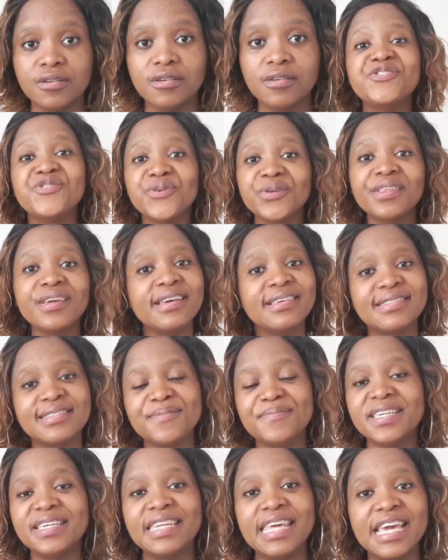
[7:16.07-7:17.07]
You're the S
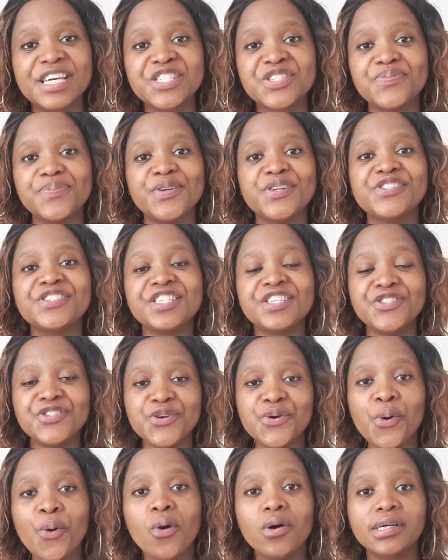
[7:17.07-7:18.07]
M E and expert in
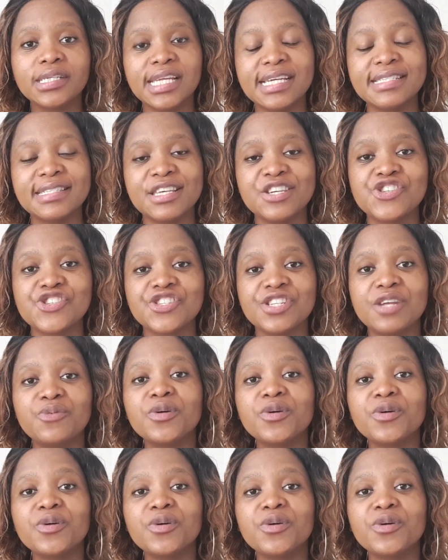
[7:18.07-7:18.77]
your organization,